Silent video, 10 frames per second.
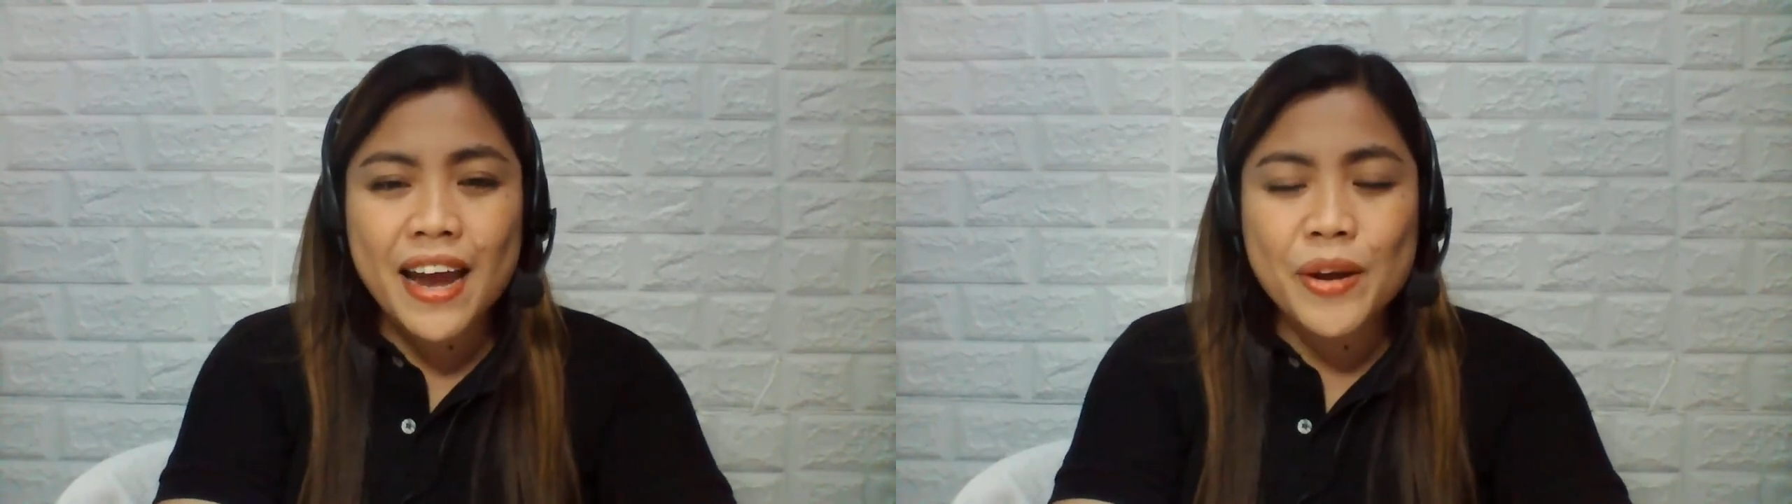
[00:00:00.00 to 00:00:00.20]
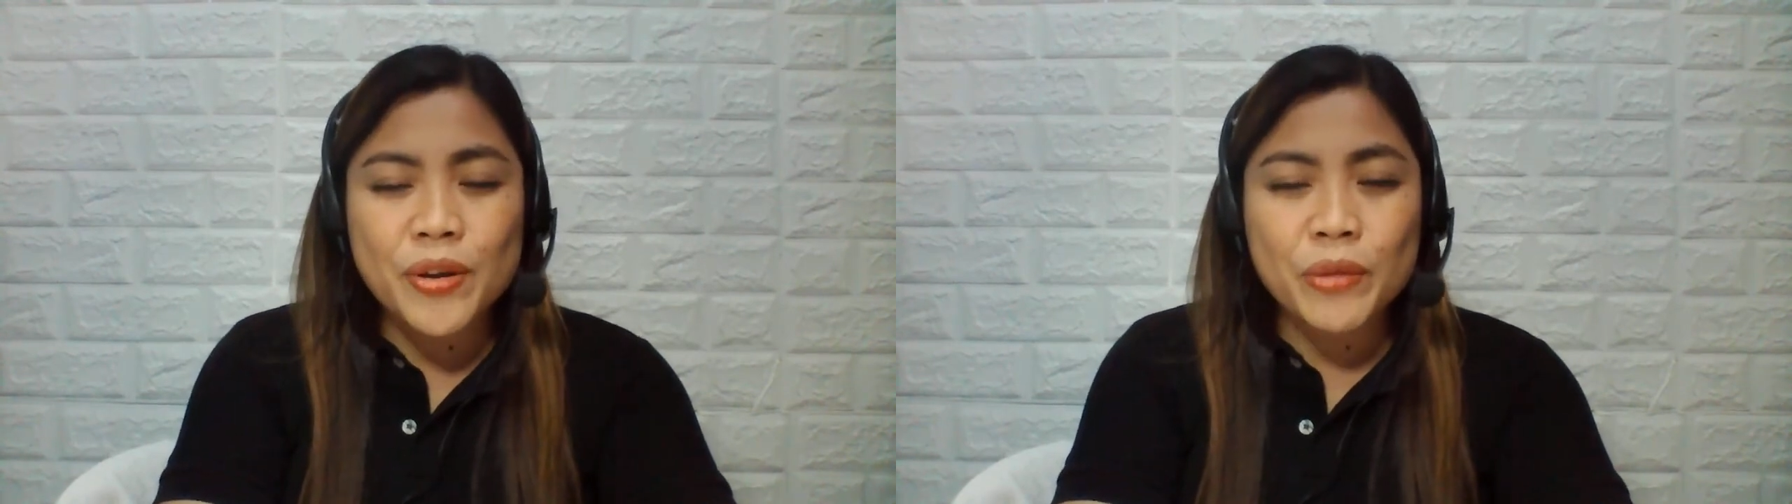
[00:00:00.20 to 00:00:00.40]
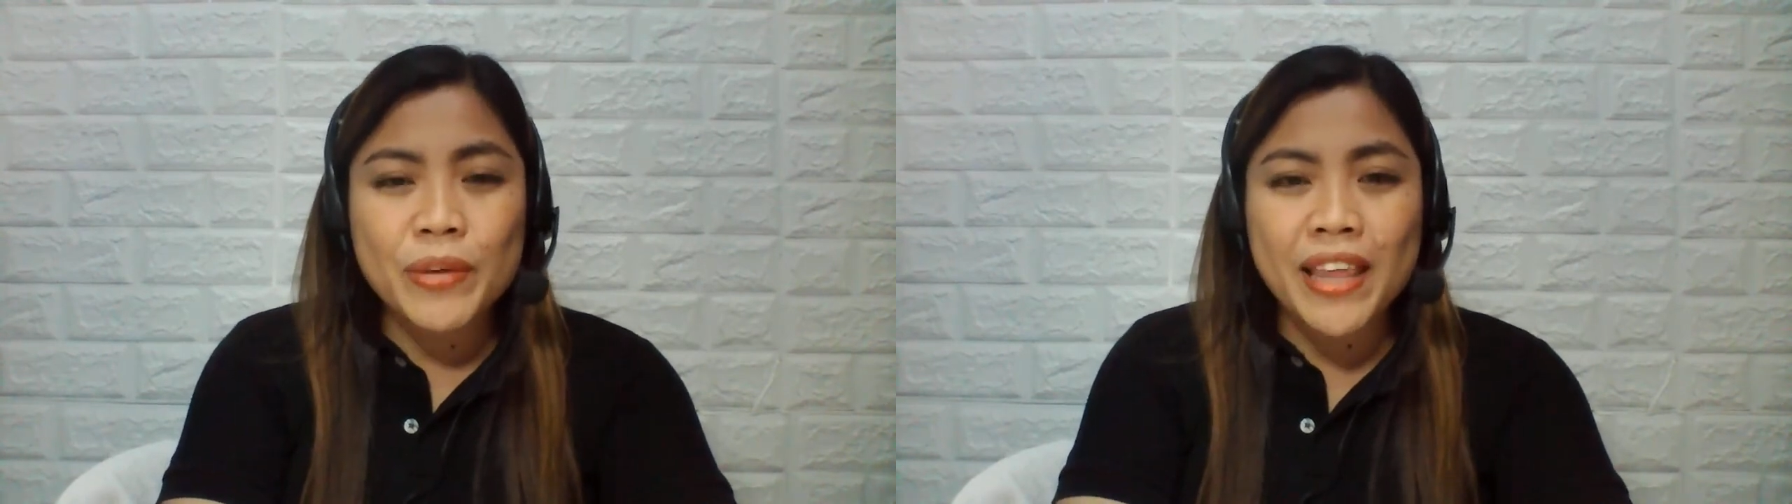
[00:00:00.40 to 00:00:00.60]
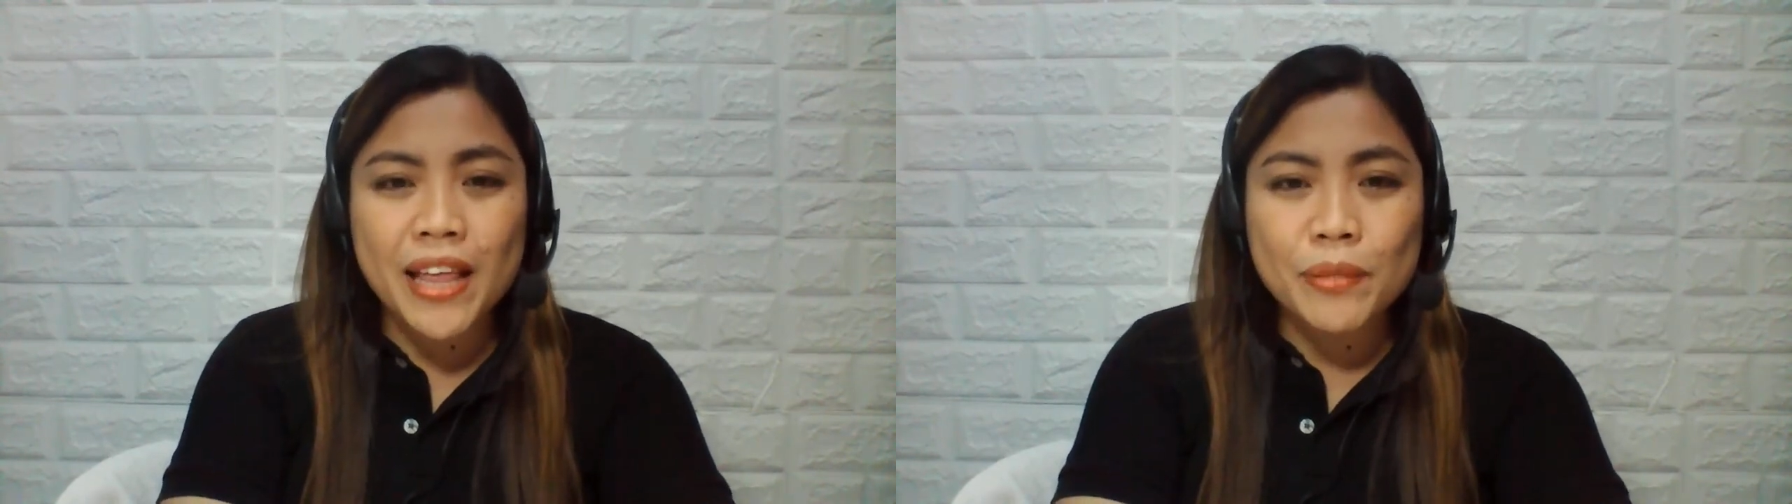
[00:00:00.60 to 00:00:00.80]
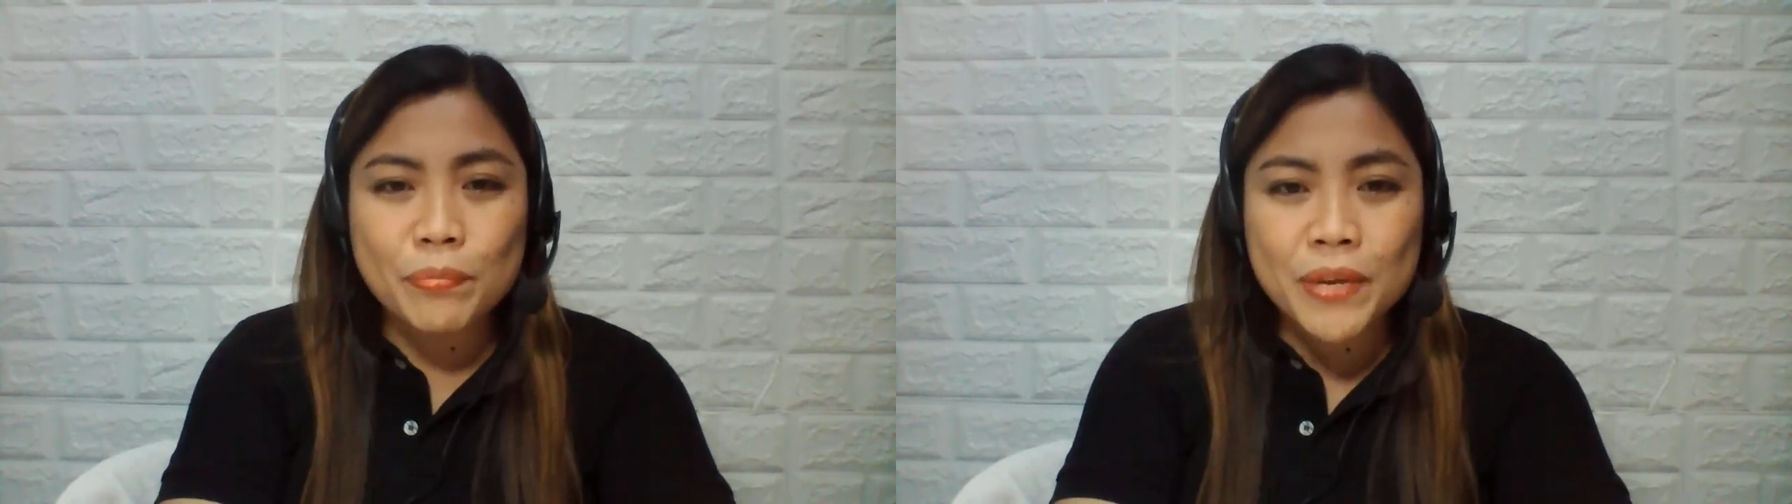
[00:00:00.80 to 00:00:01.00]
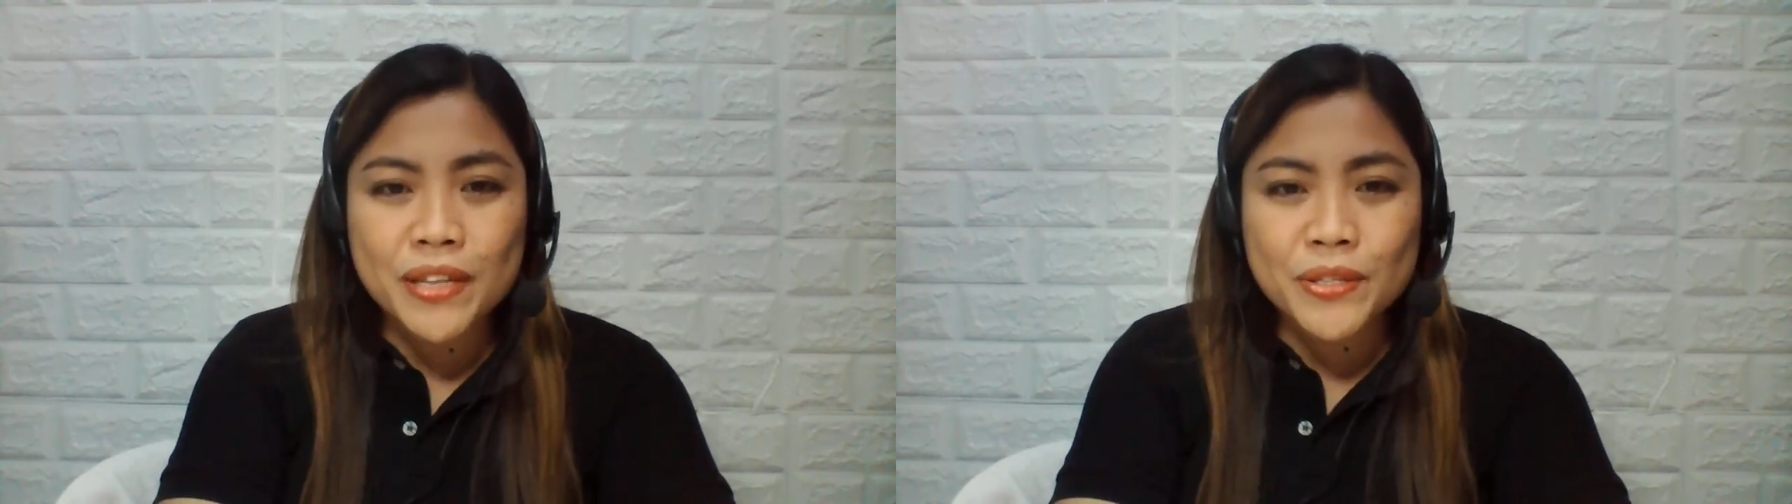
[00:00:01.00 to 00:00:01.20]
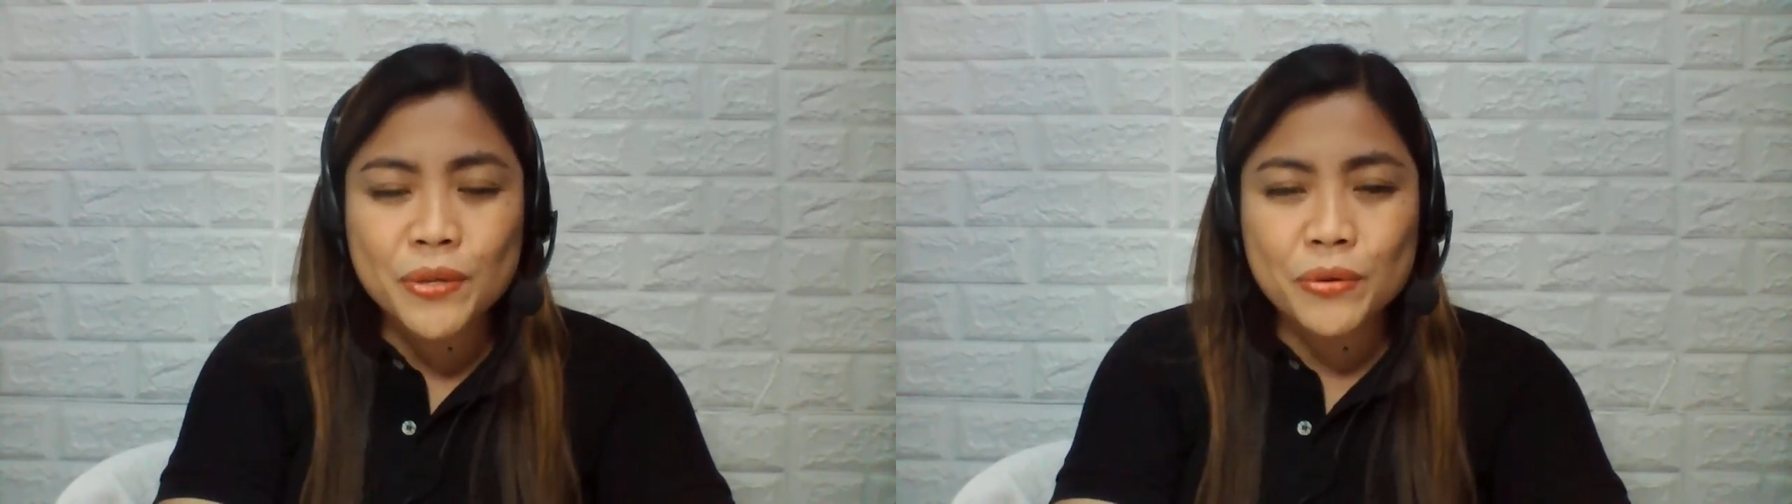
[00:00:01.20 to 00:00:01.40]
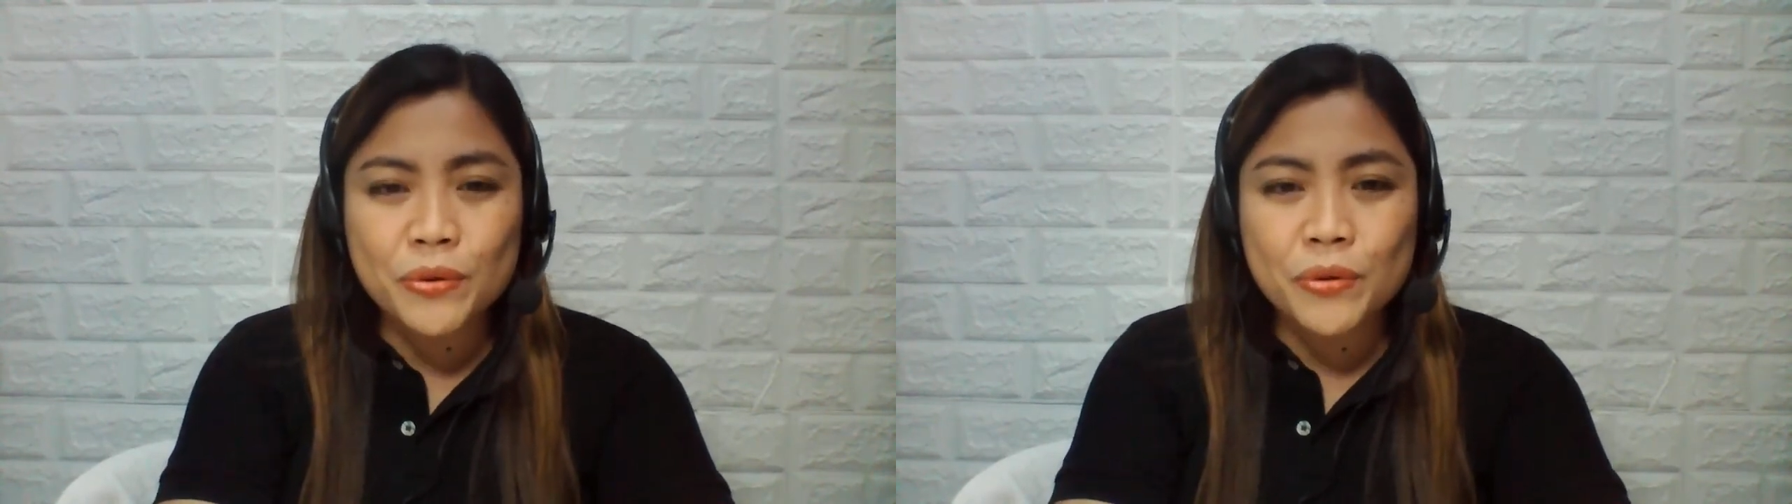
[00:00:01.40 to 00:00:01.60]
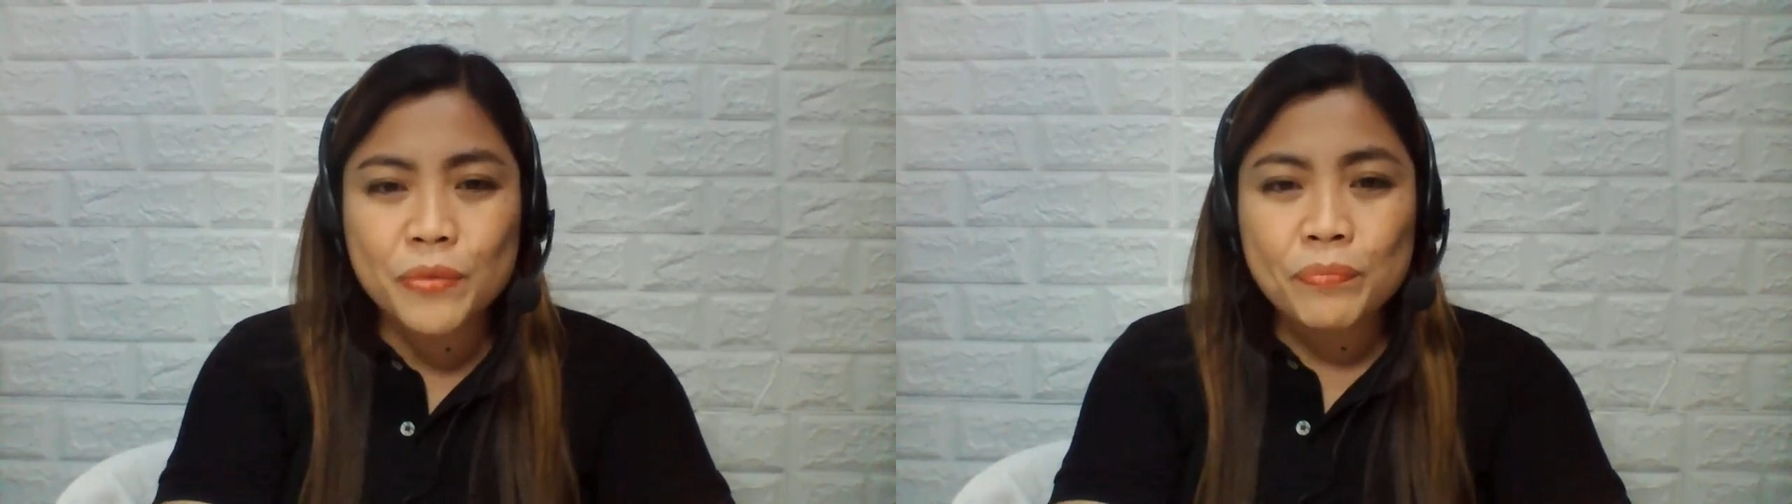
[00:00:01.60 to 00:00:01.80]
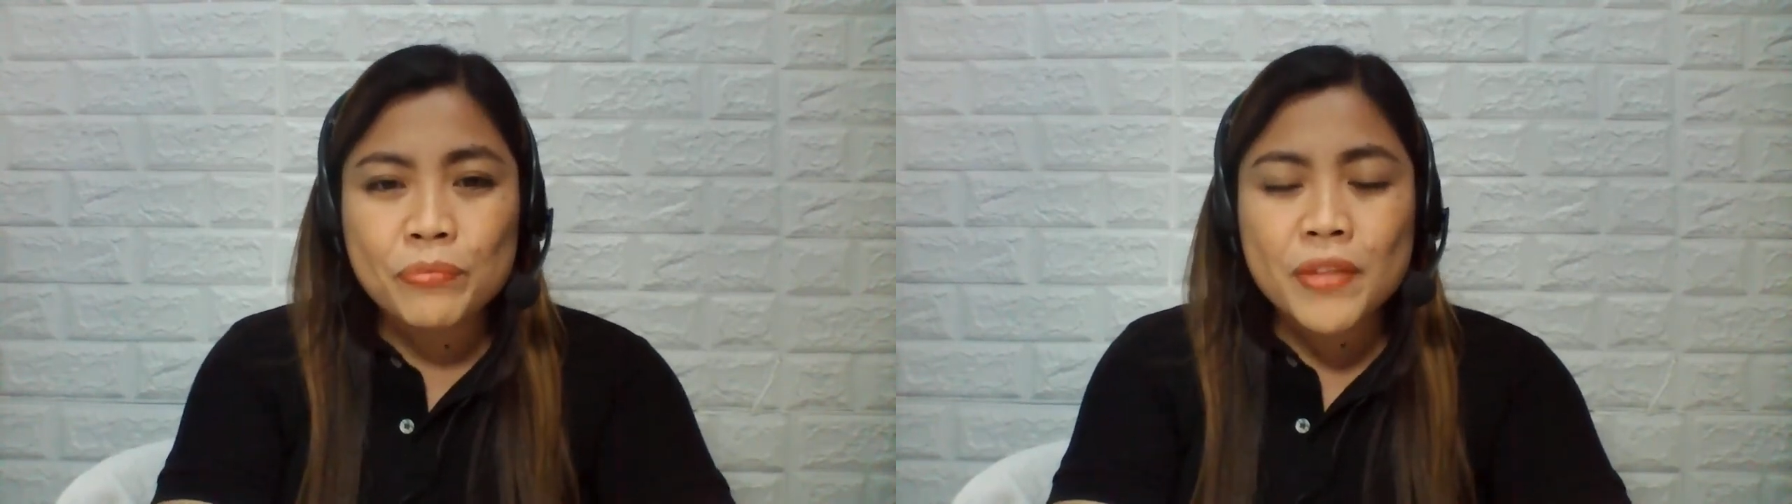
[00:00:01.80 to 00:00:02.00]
I know it will help me to